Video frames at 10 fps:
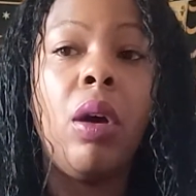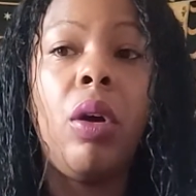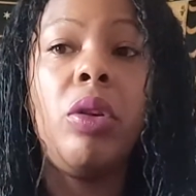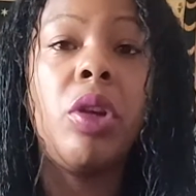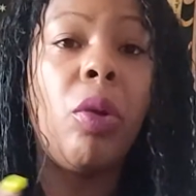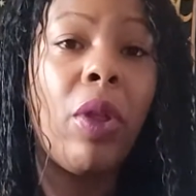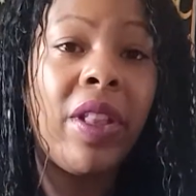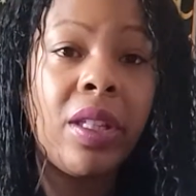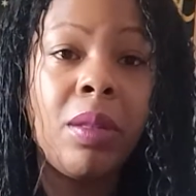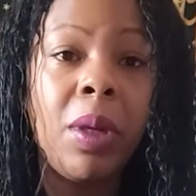what you
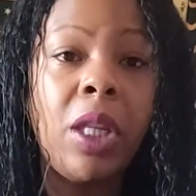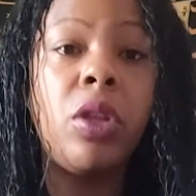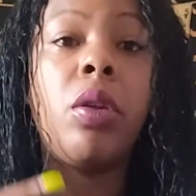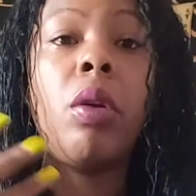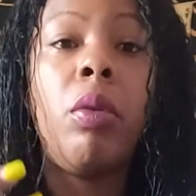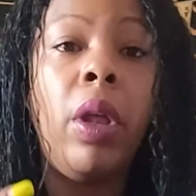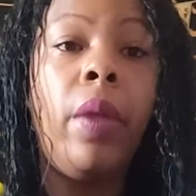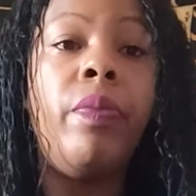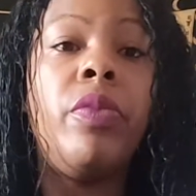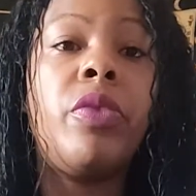did to me, you don't
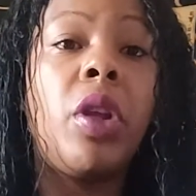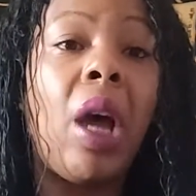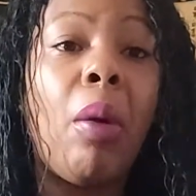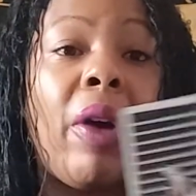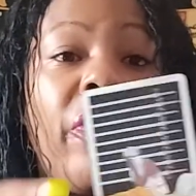know how I